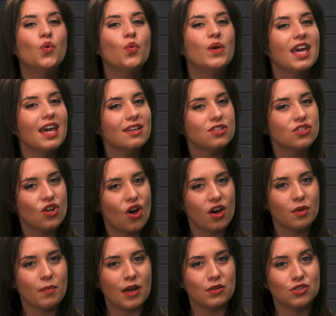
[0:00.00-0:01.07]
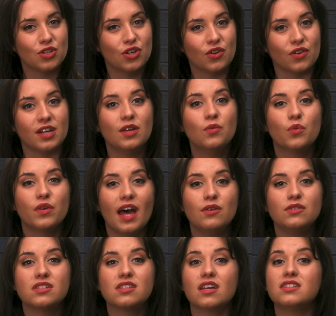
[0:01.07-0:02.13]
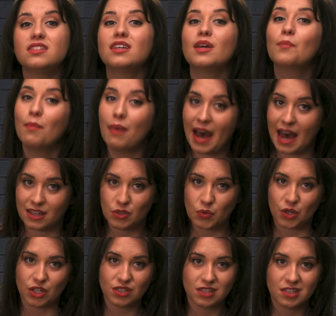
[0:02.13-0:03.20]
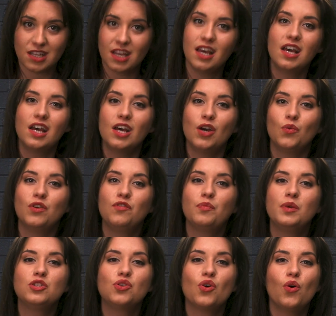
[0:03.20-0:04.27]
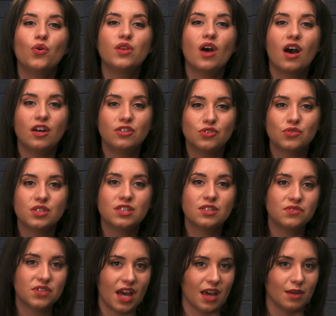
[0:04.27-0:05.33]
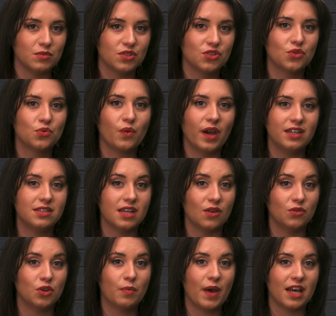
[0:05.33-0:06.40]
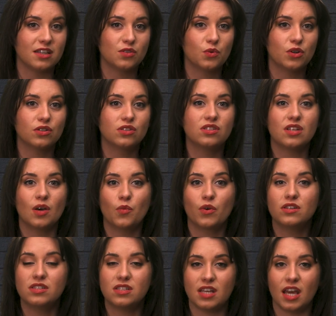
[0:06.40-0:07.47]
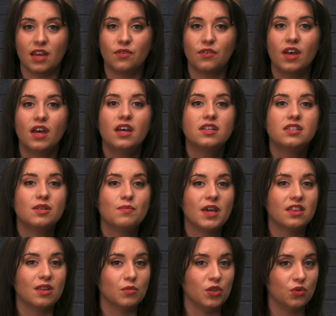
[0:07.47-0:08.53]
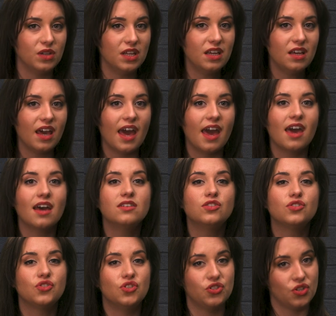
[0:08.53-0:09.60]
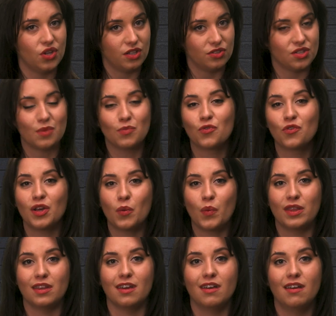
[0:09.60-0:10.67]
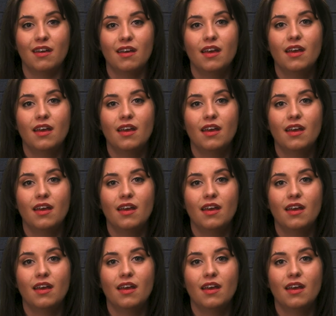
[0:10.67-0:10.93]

We can't talk about security without discussing passwords. We've been told hundreds of times to write down your passwords somewhere safe, to make them unique, and to change them frequently.